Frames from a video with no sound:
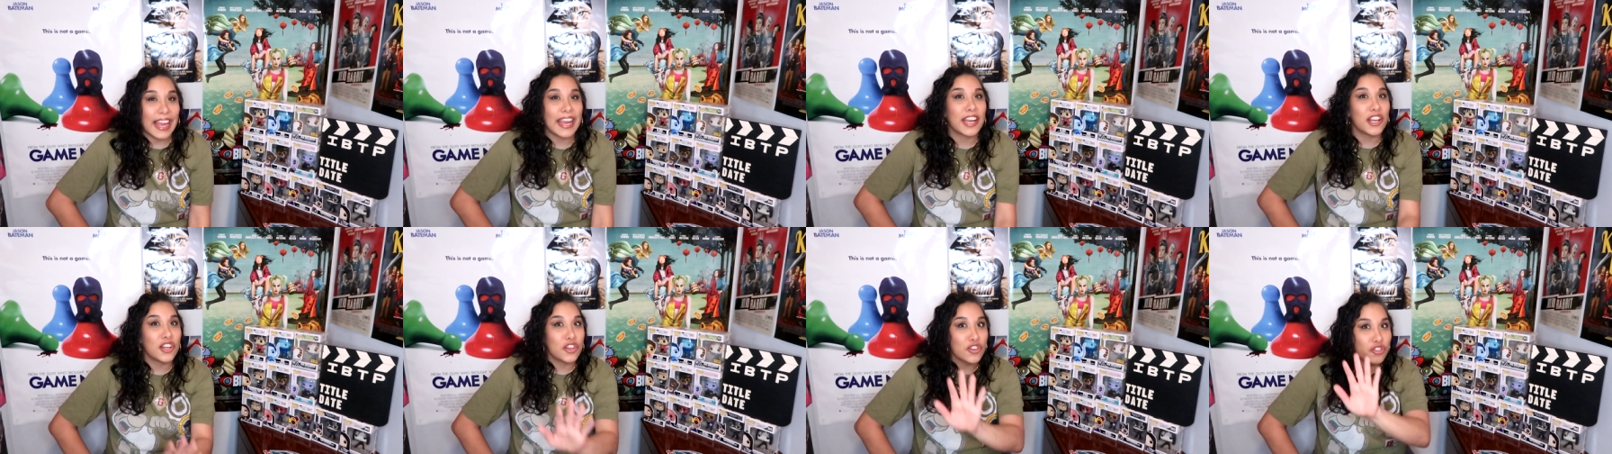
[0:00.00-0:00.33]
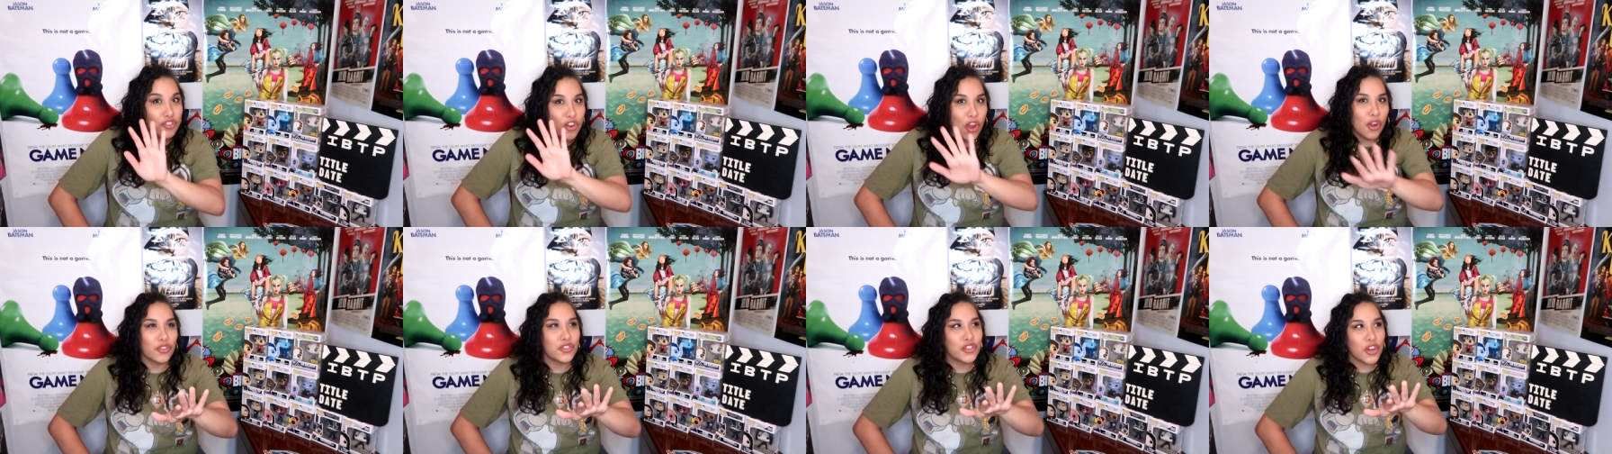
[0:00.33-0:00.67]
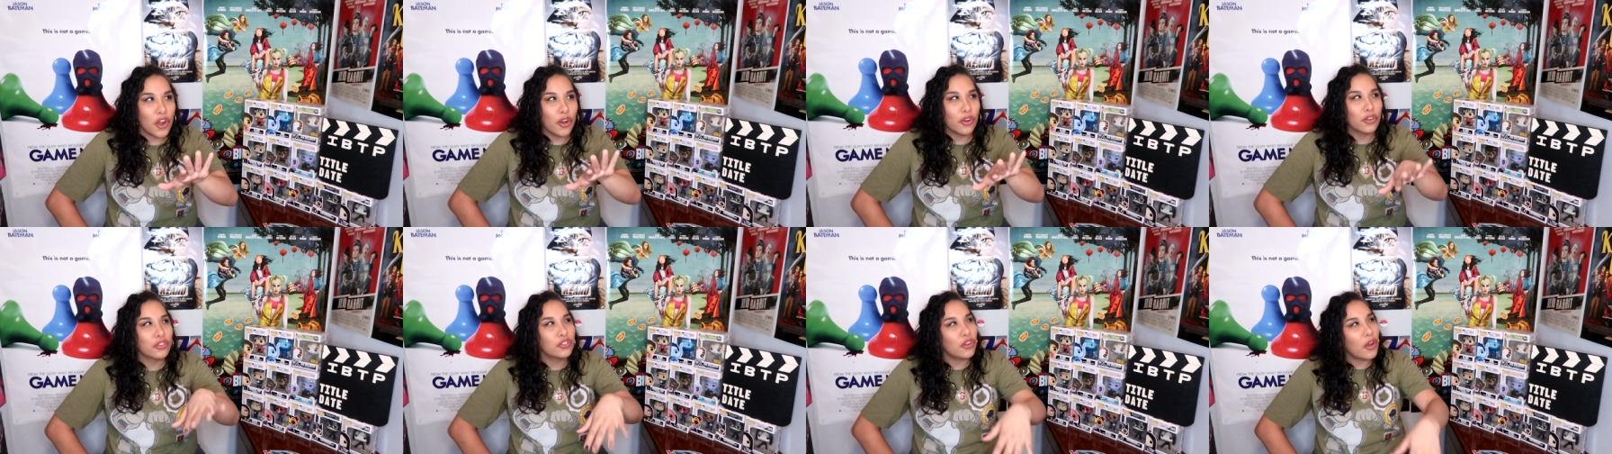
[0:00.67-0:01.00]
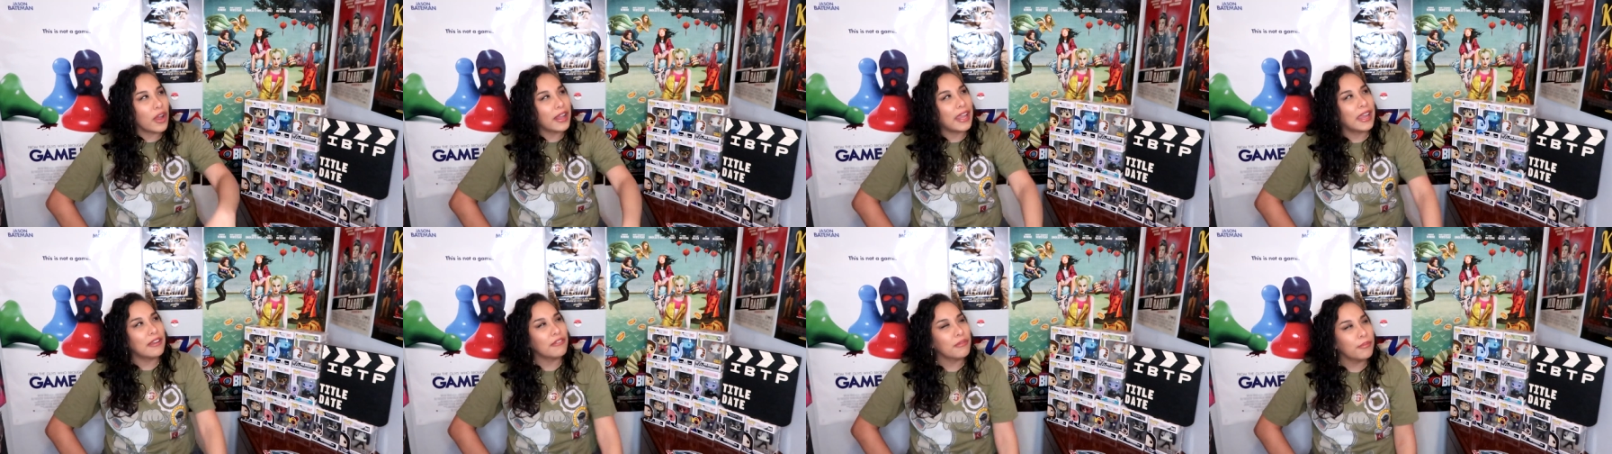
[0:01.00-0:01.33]
Like, no joke.
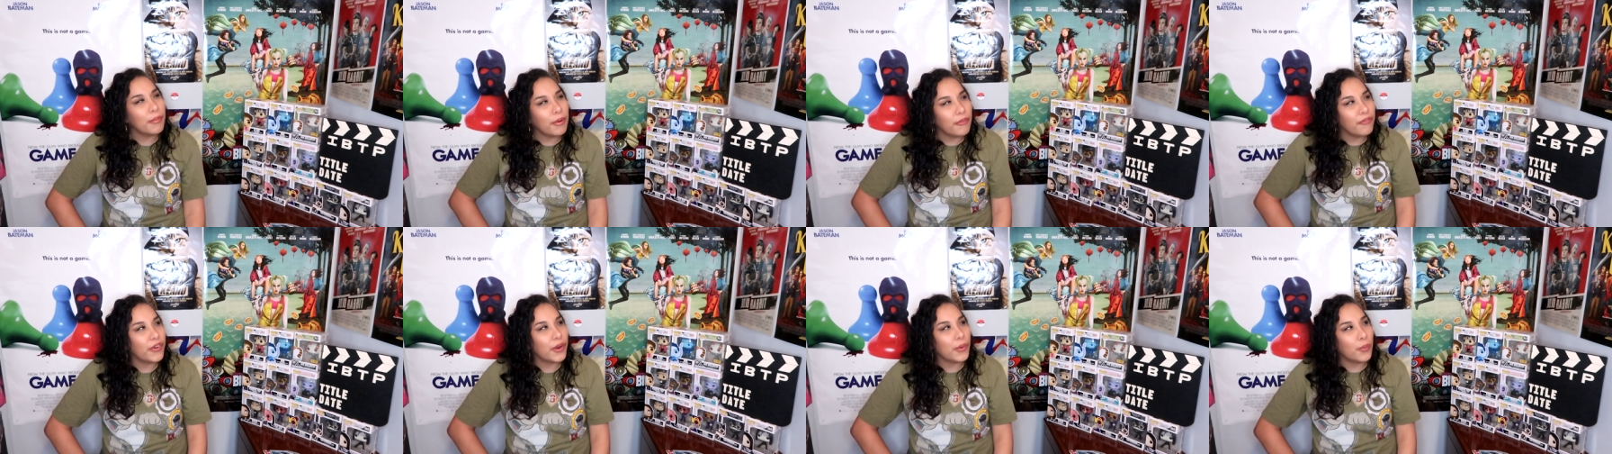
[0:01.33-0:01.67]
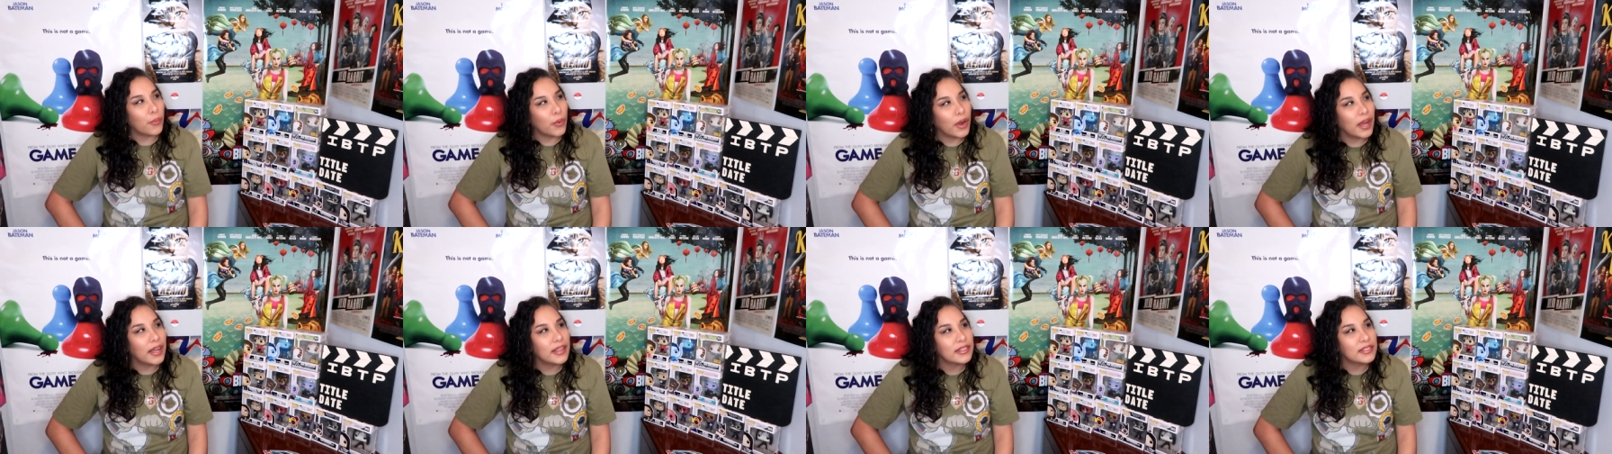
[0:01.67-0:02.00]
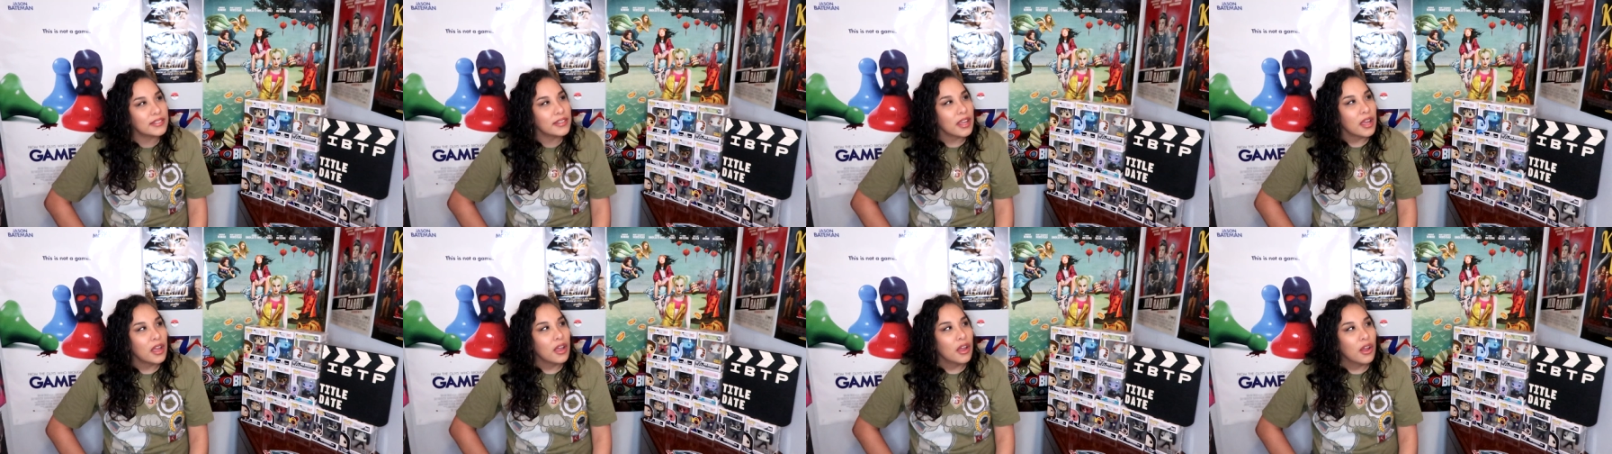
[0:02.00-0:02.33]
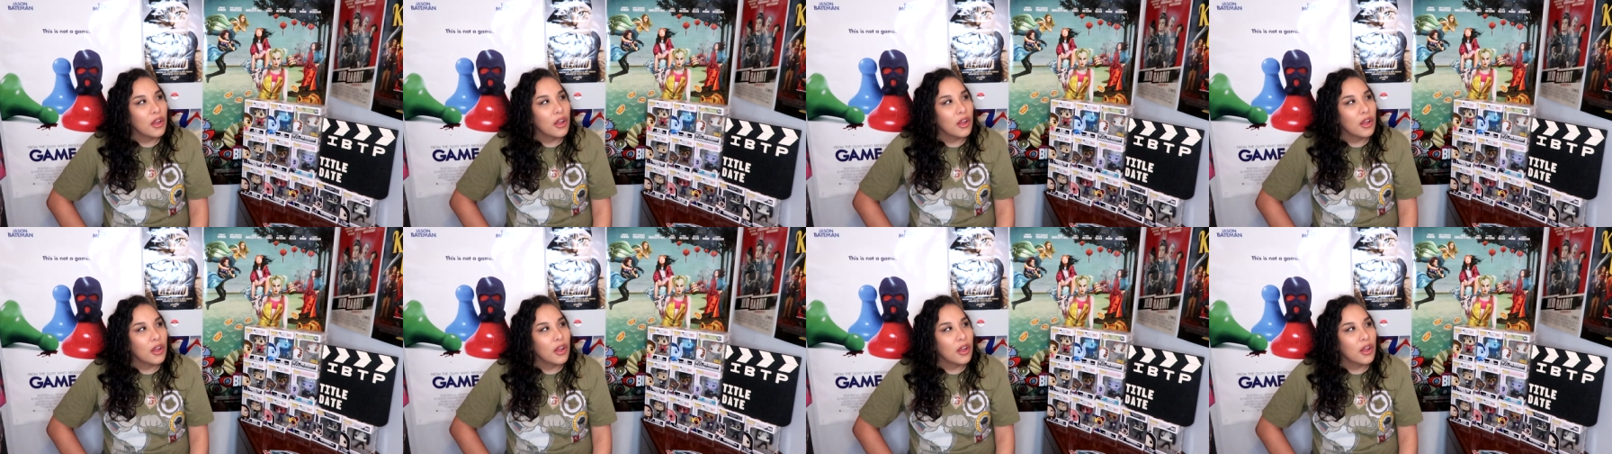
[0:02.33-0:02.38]
So I can't remember if it was